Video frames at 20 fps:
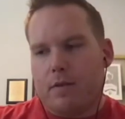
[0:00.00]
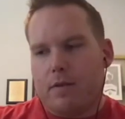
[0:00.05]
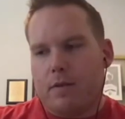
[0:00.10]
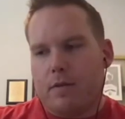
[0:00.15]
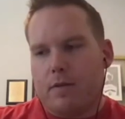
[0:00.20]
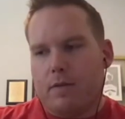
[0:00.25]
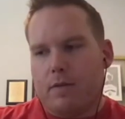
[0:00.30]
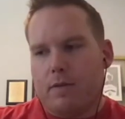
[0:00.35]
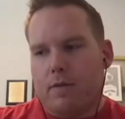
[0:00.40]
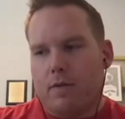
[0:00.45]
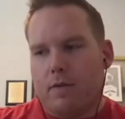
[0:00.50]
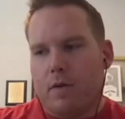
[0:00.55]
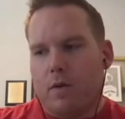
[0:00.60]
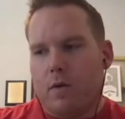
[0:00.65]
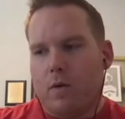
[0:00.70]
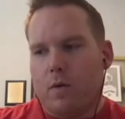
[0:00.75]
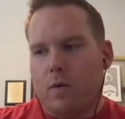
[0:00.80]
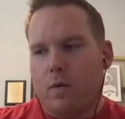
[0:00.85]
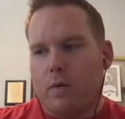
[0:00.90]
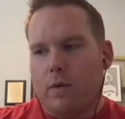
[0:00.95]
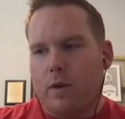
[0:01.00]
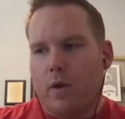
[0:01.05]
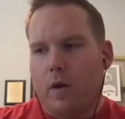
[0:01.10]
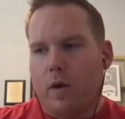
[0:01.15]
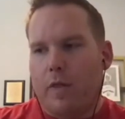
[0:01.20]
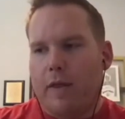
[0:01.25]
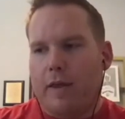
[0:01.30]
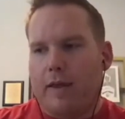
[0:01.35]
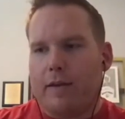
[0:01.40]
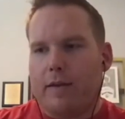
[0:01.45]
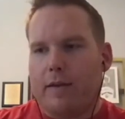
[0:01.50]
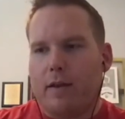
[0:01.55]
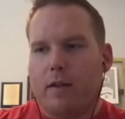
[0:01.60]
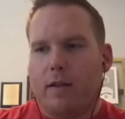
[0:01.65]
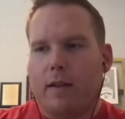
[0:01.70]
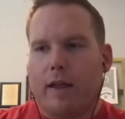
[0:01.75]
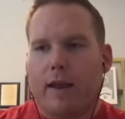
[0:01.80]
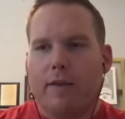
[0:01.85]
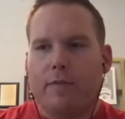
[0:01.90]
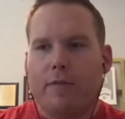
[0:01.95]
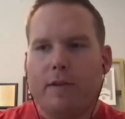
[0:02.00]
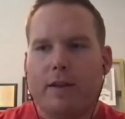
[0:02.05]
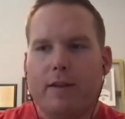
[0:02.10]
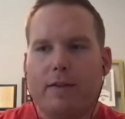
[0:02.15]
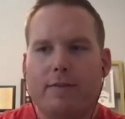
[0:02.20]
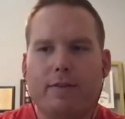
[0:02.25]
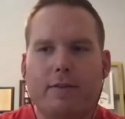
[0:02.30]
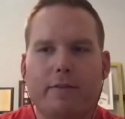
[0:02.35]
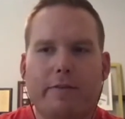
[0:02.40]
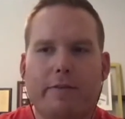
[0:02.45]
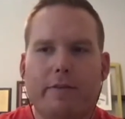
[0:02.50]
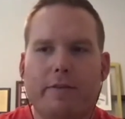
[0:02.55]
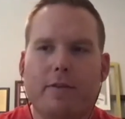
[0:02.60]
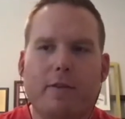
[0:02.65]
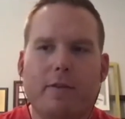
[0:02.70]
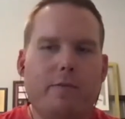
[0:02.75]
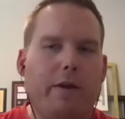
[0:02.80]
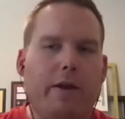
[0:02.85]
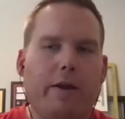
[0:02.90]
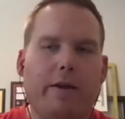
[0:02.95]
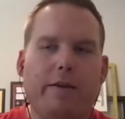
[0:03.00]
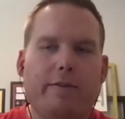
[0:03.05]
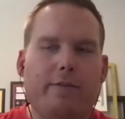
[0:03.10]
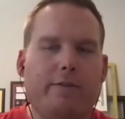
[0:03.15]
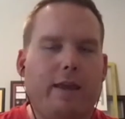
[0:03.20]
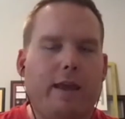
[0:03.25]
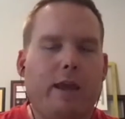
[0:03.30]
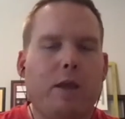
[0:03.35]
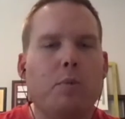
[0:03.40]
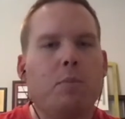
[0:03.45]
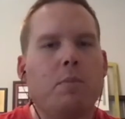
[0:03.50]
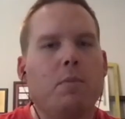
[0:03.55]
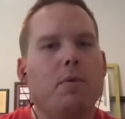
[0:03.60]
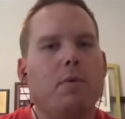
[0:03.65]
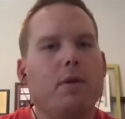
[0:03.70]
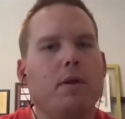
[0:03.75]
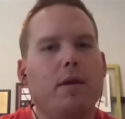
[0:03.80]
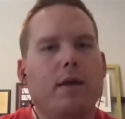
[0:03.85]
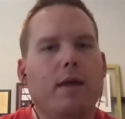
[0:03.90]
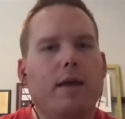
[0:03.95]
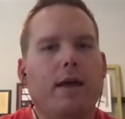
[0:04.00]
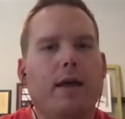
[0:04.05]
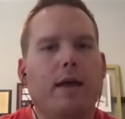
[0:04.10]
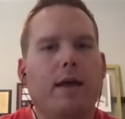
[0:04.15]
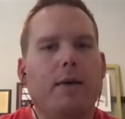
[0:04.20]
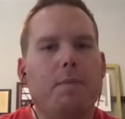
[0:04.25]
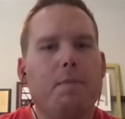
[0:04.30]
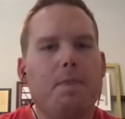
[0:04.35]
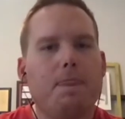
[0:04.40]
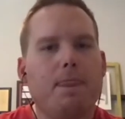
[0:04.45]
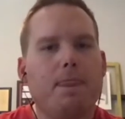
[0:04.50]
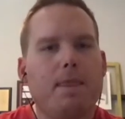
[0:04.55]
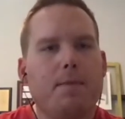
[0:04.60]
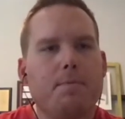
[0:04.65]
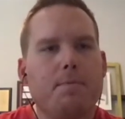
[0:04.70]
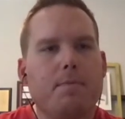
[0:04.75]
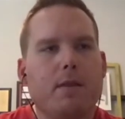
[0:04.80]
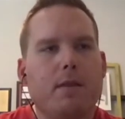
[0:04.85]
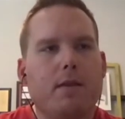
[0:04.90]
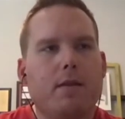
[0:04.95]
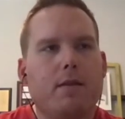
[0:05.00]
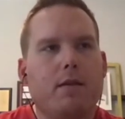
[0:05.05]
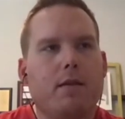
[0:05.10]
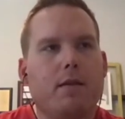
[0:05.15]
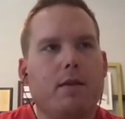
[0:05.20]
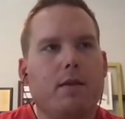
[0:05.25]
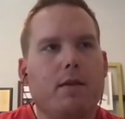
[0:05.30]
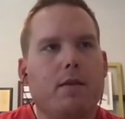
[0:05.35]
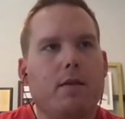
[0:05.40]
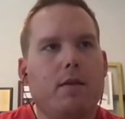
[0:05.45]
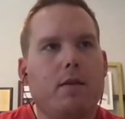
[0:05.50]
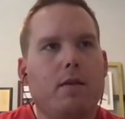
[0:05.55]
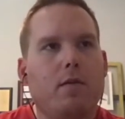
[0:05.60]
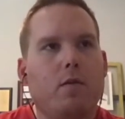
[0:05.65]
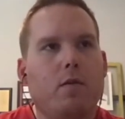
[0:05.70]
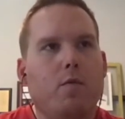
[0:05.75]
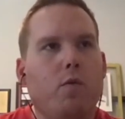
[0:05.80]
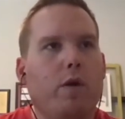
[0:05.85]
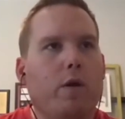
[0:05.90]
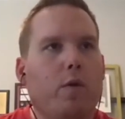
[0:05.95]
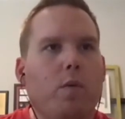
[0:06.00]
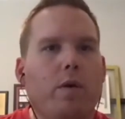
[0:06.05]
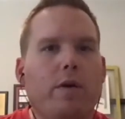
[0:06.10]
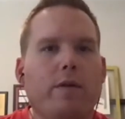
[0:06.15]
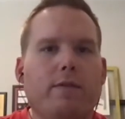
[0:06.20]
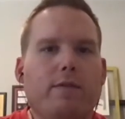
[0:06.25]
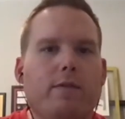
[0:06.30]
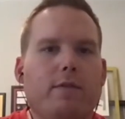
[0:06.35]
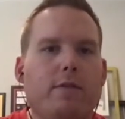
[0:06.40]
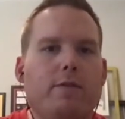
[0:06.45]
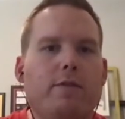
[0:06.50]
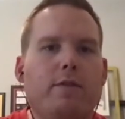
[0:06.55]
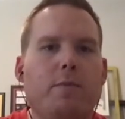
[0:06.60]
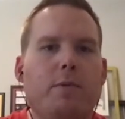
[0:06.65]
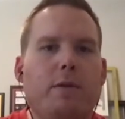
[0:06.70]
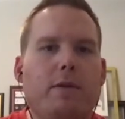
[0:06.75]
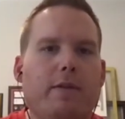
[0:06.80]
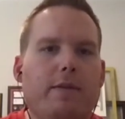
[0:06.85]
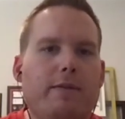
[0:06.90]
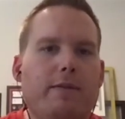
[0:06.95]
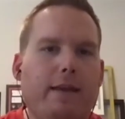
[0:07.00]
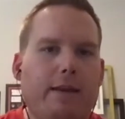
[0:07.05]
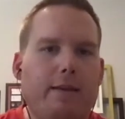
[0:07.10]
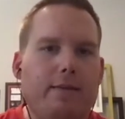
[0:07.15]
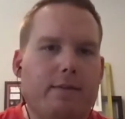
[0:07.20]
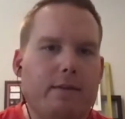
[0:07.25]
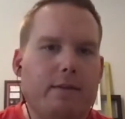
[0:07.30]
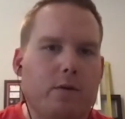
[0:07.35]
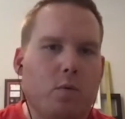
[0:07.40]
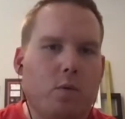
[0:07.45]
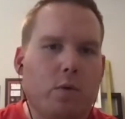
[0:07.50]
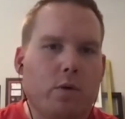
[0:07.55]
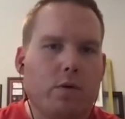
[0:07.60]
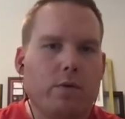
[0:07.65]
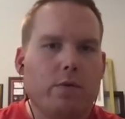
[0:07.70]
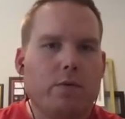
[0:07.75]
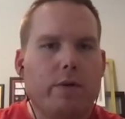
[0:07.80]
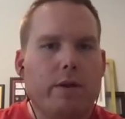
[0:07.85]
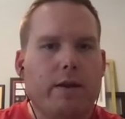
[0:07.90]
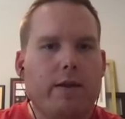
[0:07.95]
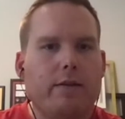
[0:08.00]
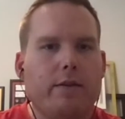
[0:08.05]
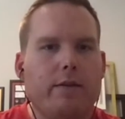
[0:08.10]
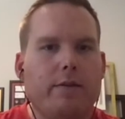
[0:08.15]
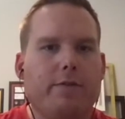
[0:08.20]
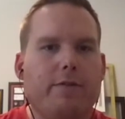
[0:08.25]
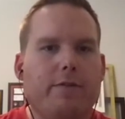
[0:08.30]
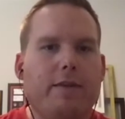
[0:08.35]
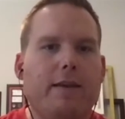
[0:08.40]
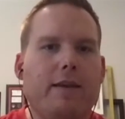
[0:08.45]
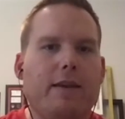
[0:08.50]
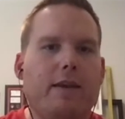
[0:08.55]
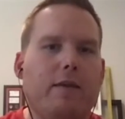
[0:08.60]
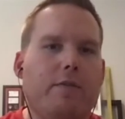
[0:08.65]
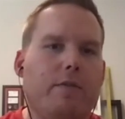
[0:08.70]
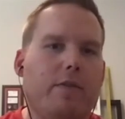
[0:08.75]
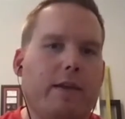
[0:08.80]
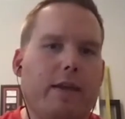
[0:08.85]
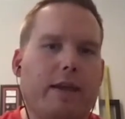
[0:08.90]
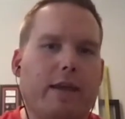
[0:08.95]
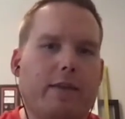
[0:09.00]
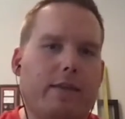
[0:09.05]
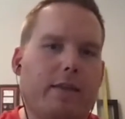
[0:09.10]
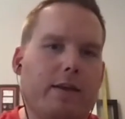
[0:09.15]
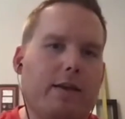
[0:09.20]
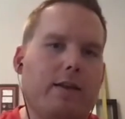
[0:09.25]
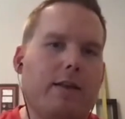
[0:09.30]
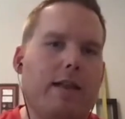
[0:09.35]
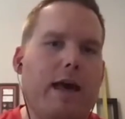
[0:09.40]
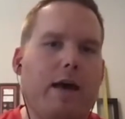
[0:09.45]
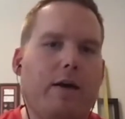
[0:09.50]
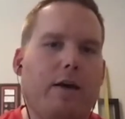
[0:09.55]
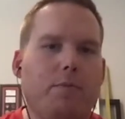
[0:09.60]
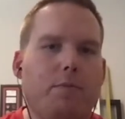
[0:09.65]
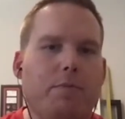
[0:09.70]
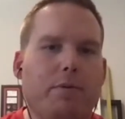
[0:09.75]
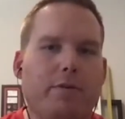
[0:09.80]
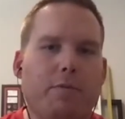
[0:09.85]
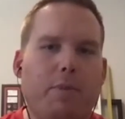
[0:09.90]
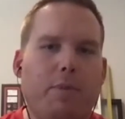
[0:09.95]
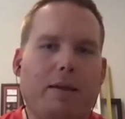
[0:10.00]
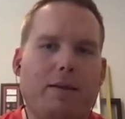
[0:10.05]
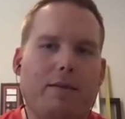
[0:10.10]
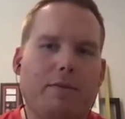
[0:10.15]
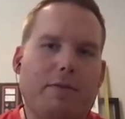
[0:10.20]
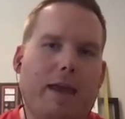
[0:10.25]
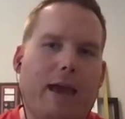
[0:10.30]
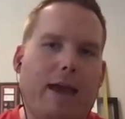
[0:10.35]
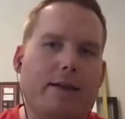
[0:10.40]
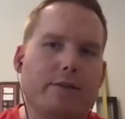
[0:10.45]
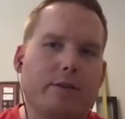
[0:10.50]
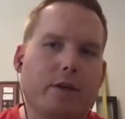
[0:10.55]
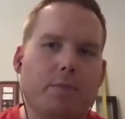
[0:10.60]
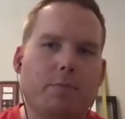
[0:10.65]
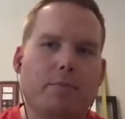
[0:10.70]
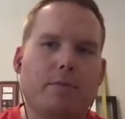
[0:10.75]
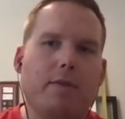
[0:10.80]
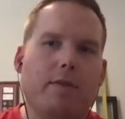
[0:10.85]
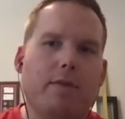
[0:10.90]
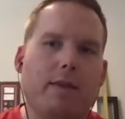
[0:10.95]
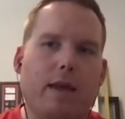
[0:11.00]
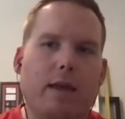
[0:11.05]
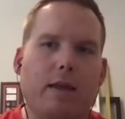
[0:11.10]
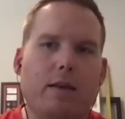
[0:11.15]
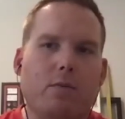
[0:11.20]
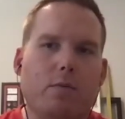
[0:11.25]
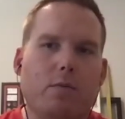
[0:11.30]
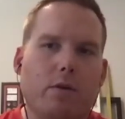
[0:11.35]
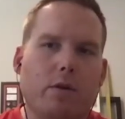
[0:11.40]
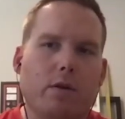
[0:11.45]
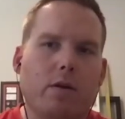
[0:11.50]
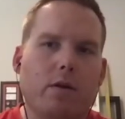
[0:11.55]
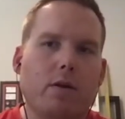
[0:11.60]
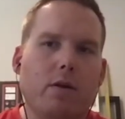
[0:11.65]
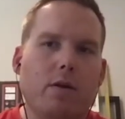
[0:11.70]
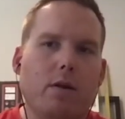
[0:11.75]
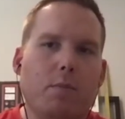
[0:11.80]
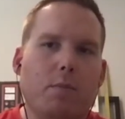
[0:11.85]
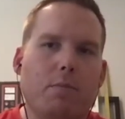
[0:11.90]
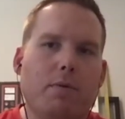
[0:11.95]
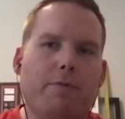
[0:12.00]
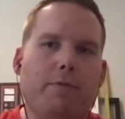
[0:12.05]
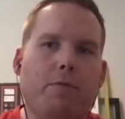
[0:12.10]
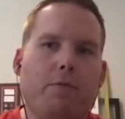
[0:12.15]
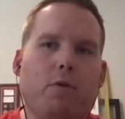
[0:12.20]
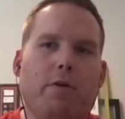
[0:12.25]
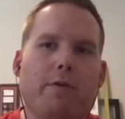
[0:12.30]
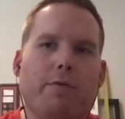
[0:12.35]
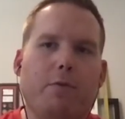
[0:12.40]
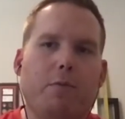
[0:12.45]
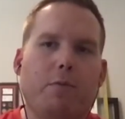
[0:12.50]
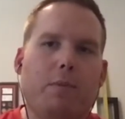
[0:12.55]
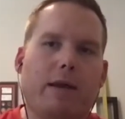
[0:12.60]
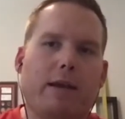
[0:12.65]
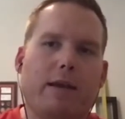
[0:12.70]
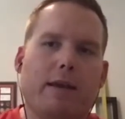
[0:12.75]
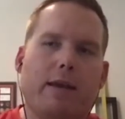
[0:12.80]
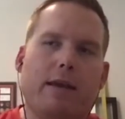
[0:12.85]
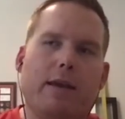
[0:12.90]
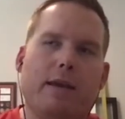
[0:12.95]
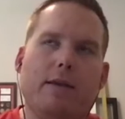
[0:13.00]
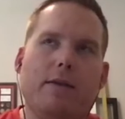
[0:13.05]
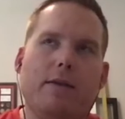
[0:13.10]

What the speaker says: So, I think a lot of it is the very same of what it once used to be in the data center world, right? You're seeing even the cloud perspective catch up to that, where before, from like a